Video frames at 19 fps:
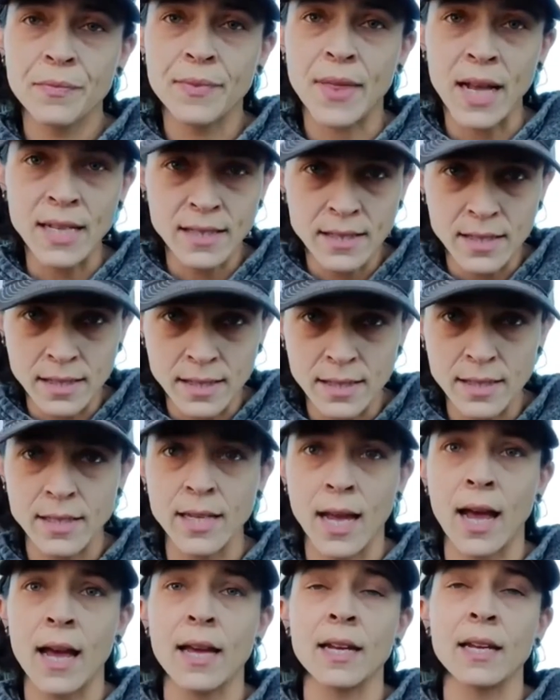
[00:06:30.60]
That's the
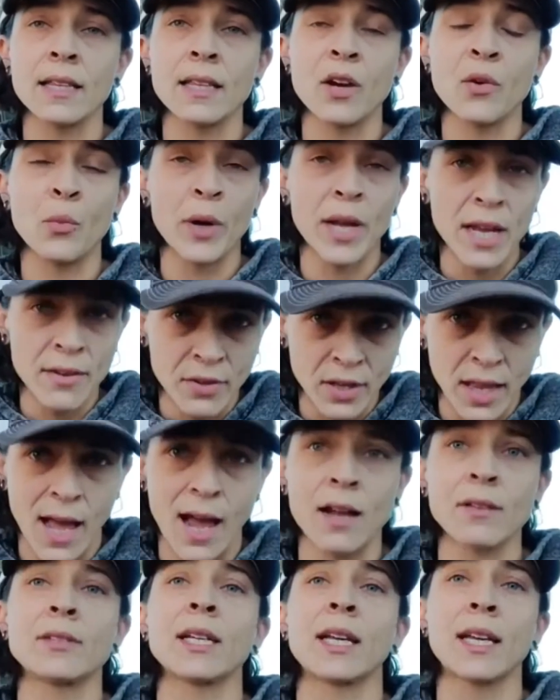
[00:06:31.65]
society that we have
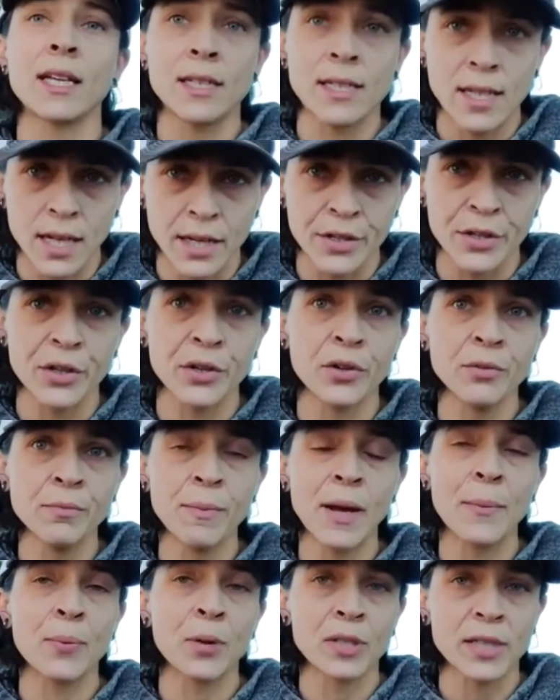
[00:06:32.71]
allowed to continue
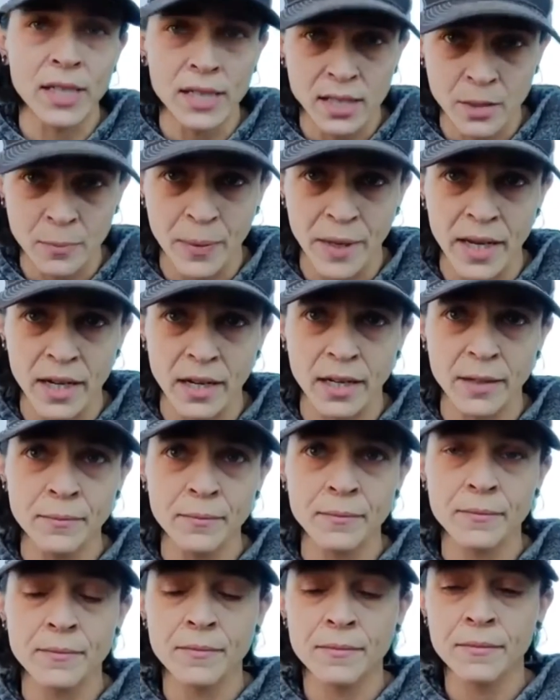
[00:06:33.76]
by participating.